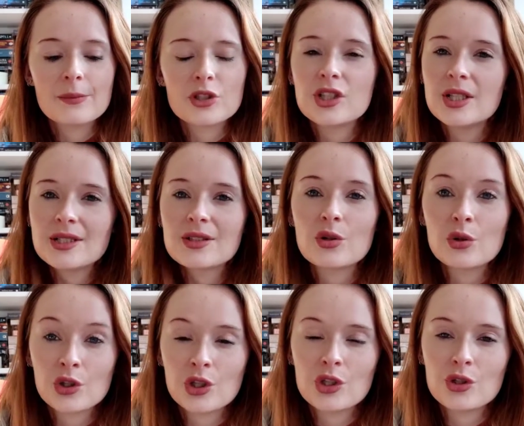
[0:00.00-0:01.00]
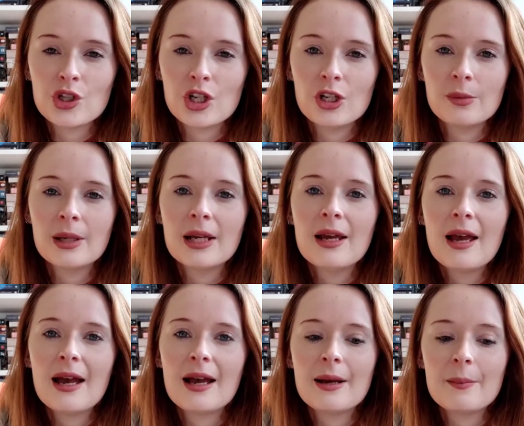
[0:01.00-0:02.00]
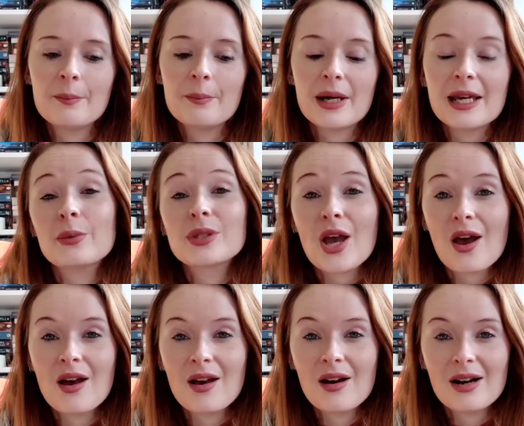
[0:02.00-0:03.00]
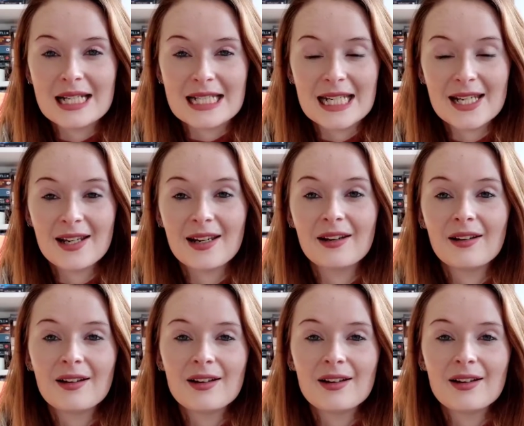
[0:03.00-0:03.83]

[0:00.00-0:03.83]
She isn't on YouTube, but it was her idea